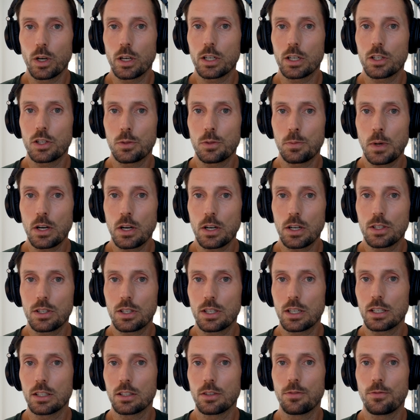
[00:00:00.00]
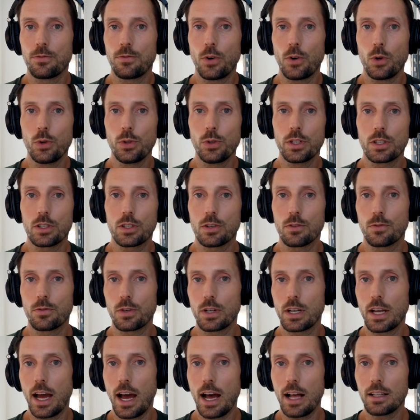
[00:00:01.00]
experiencing the fullness of
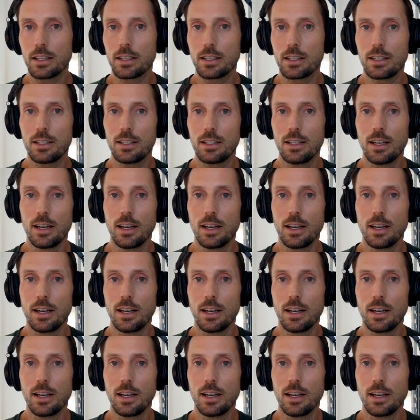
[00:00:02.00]
reality,